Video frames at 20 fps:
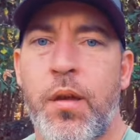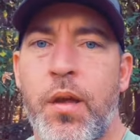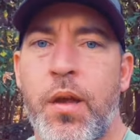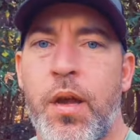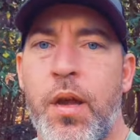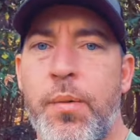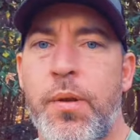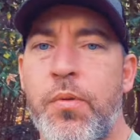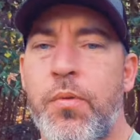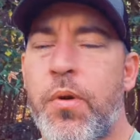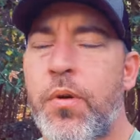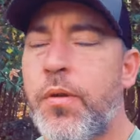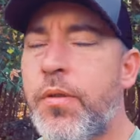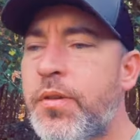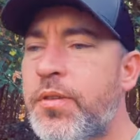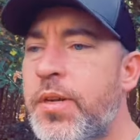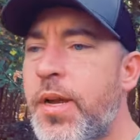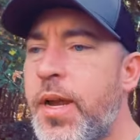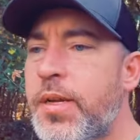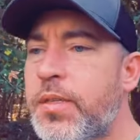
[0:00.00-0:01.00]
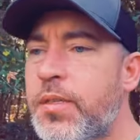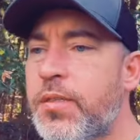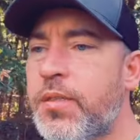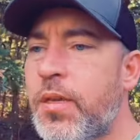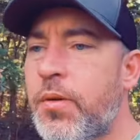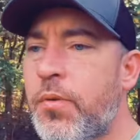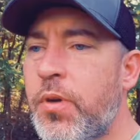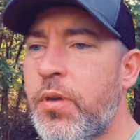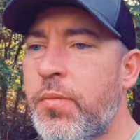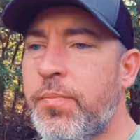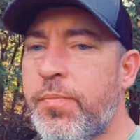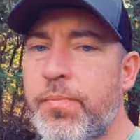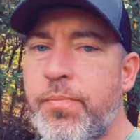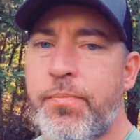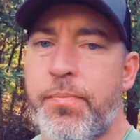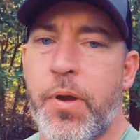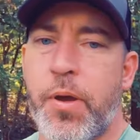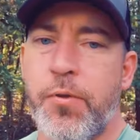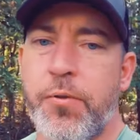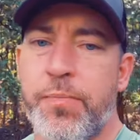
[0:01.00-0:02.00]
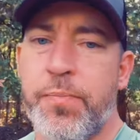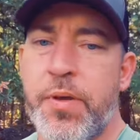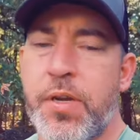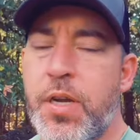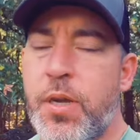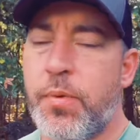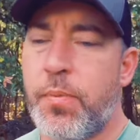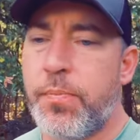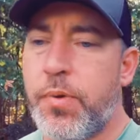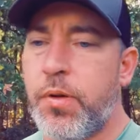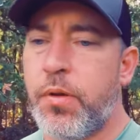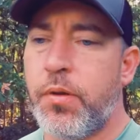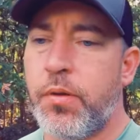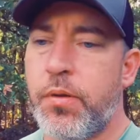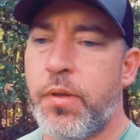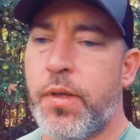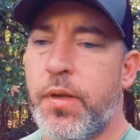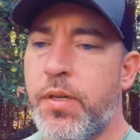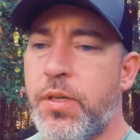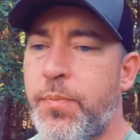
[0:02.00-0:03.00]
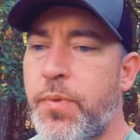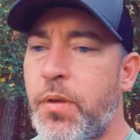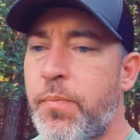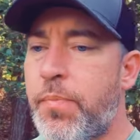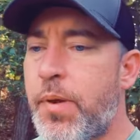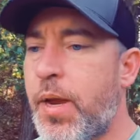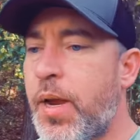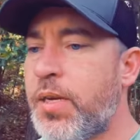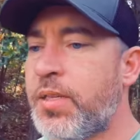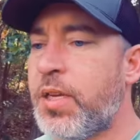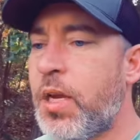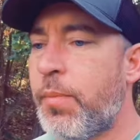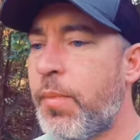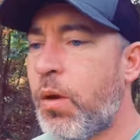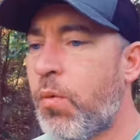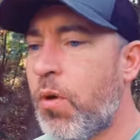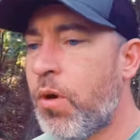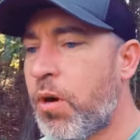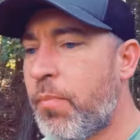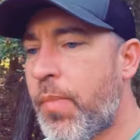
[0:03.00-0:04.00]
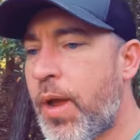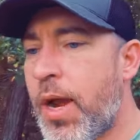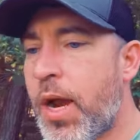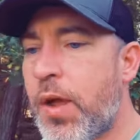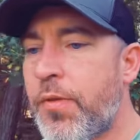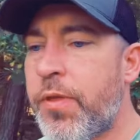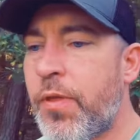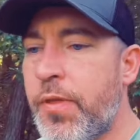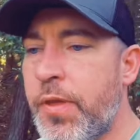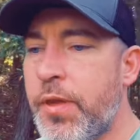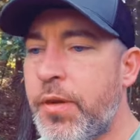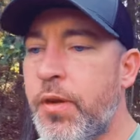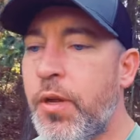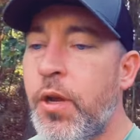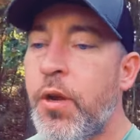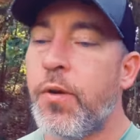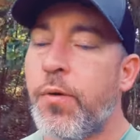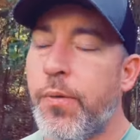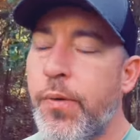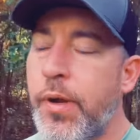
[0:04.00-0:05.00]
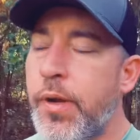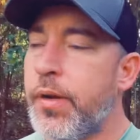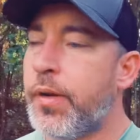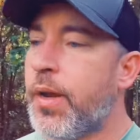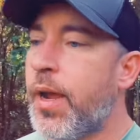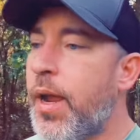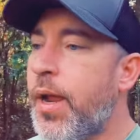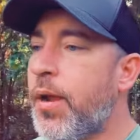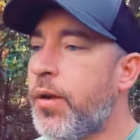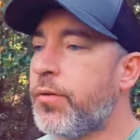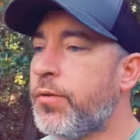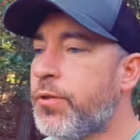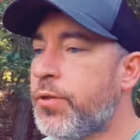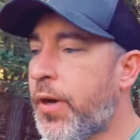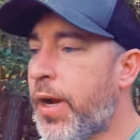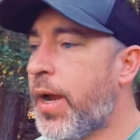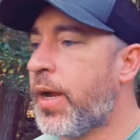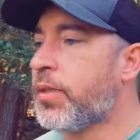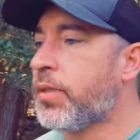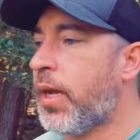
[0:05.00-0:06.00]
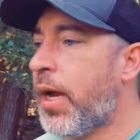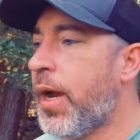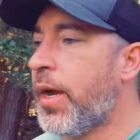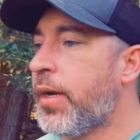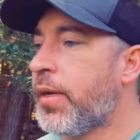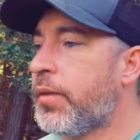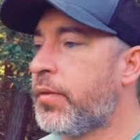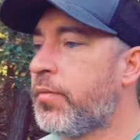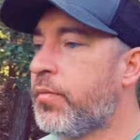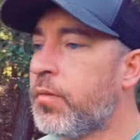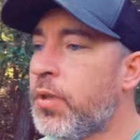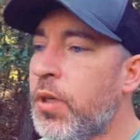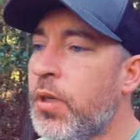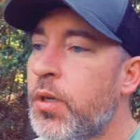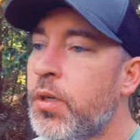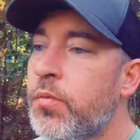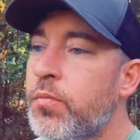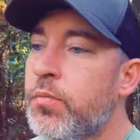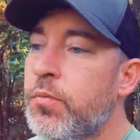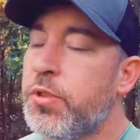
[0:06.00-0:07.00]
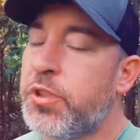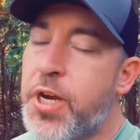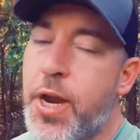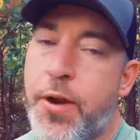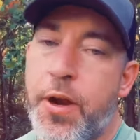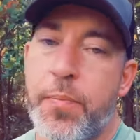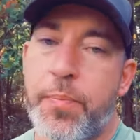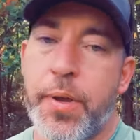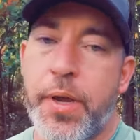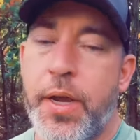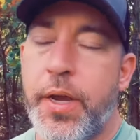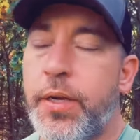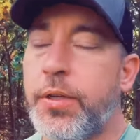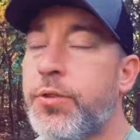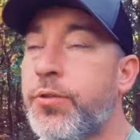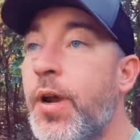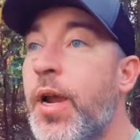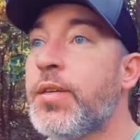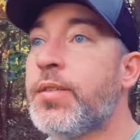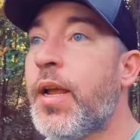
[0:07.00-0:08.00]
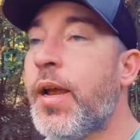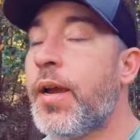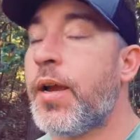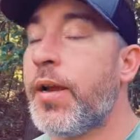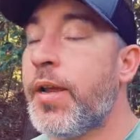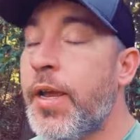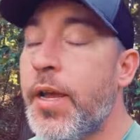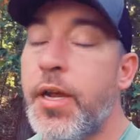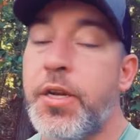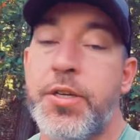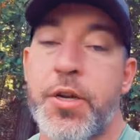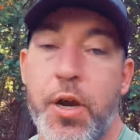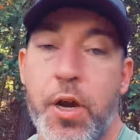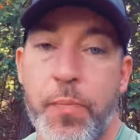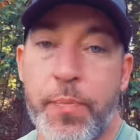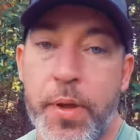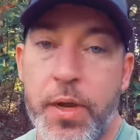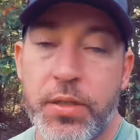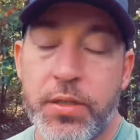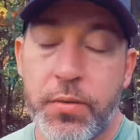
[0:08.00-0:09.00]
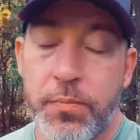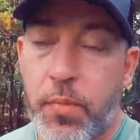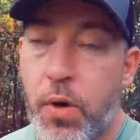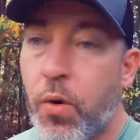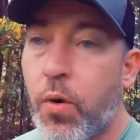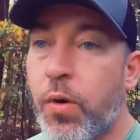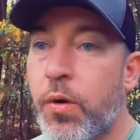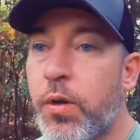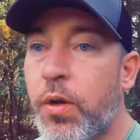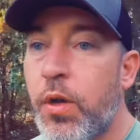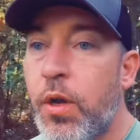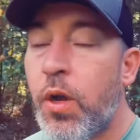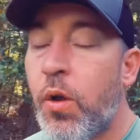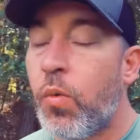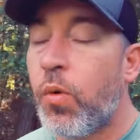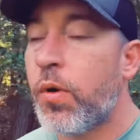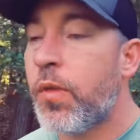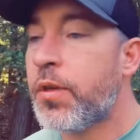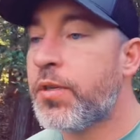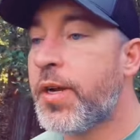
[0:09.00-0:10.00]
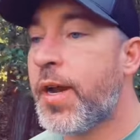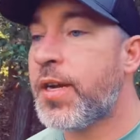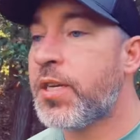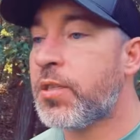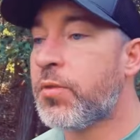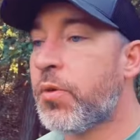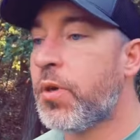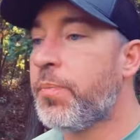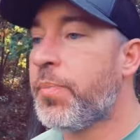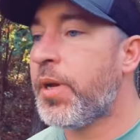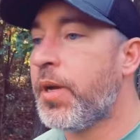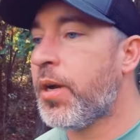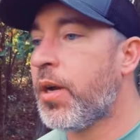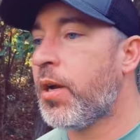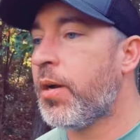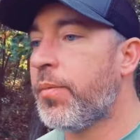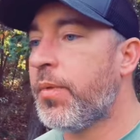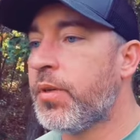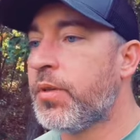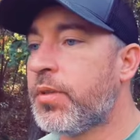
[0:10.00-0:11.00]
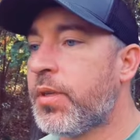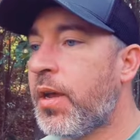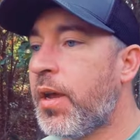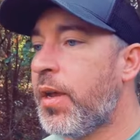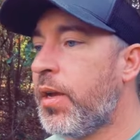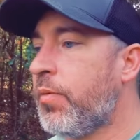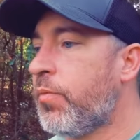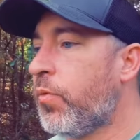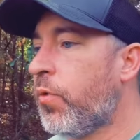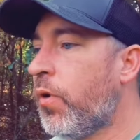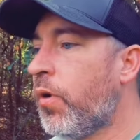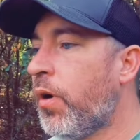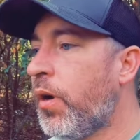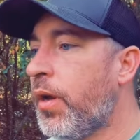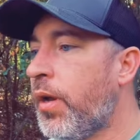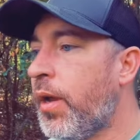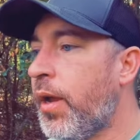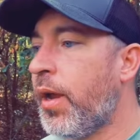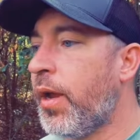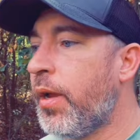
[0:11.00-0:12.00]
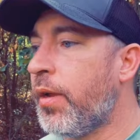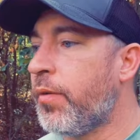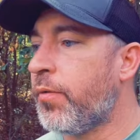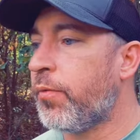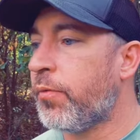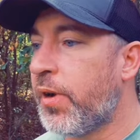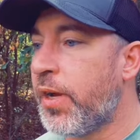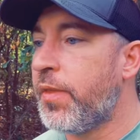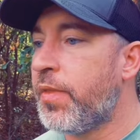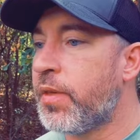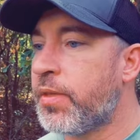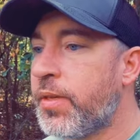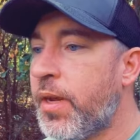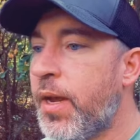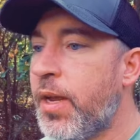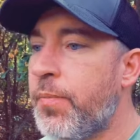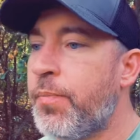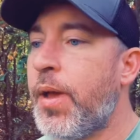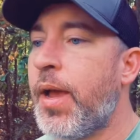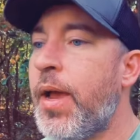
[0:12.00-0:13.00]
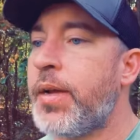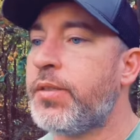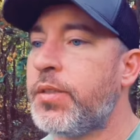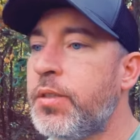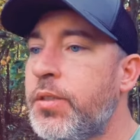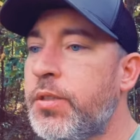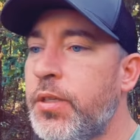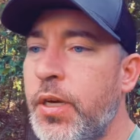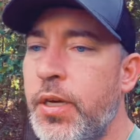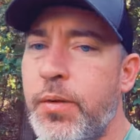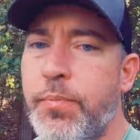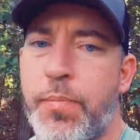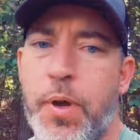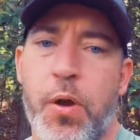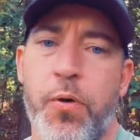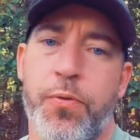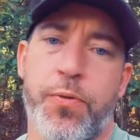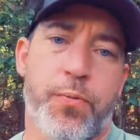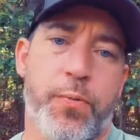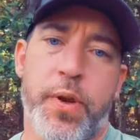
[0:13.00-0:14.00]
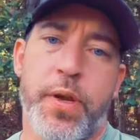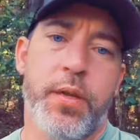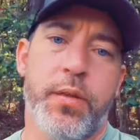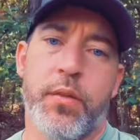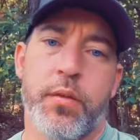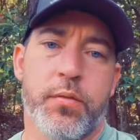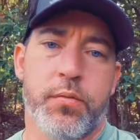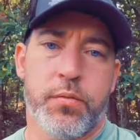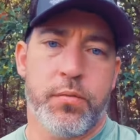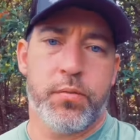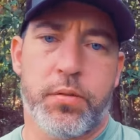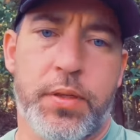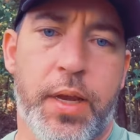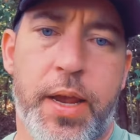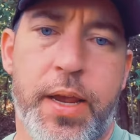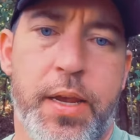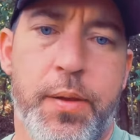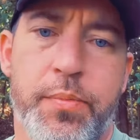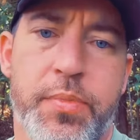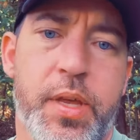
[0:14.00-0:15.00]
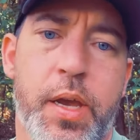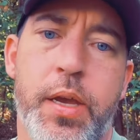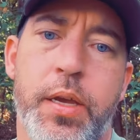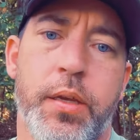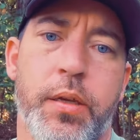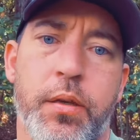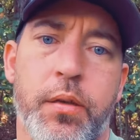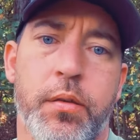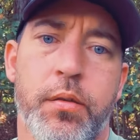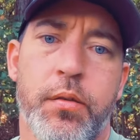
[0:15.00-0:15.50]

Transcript: I mean, what are the chances that we both pick up a book that has been passed down by word of mouth and then written down, translated, cherry picked, translated again, cherry picked some more? What are the chances we pick up the same one and read the same passage and both read the same thing?